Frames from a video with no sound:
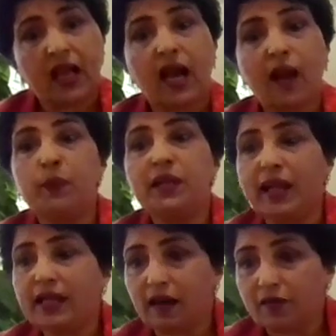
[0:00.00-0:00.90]
I would
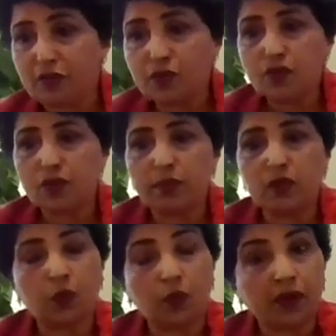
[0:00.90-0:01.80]
like governors to be
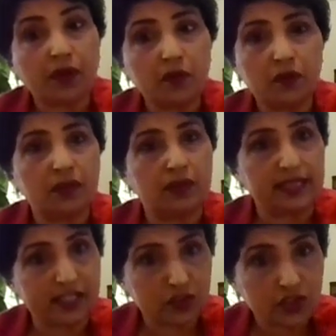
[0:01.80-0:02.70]
talking to the
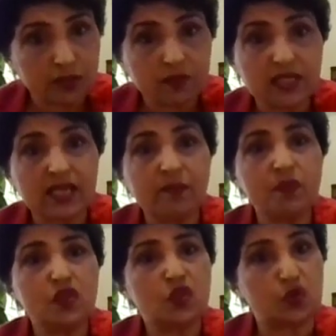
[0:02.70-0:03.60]
leadership
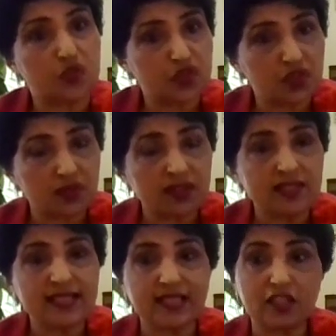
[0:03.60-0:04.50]
teams, to
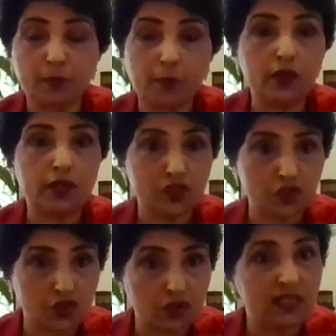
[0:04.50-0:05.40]
students, and supporting
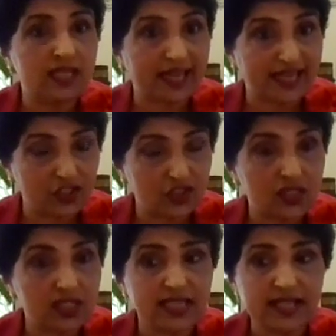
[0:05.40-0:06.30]
student
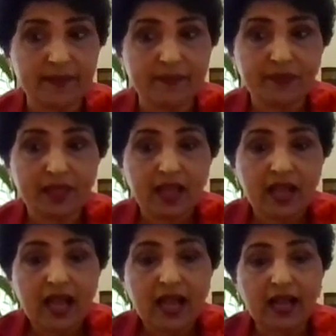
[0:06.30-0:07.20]
agency.
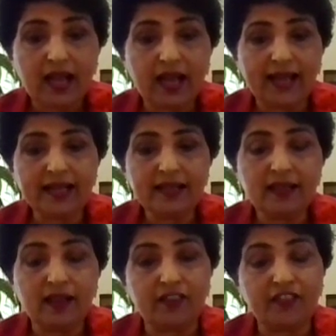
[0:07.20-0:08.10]
And
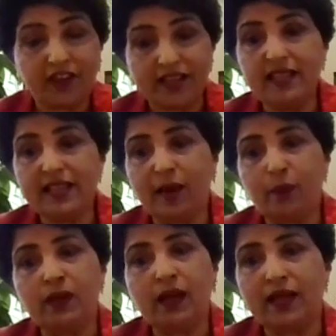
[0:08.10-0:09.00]
finally, I
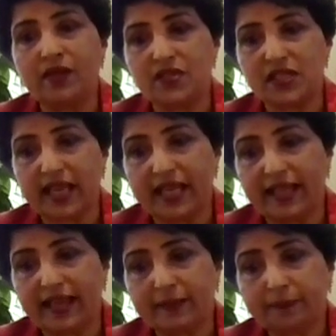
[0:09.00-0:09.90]
would like to say
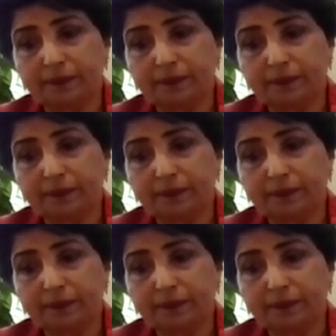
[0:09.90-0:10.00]
that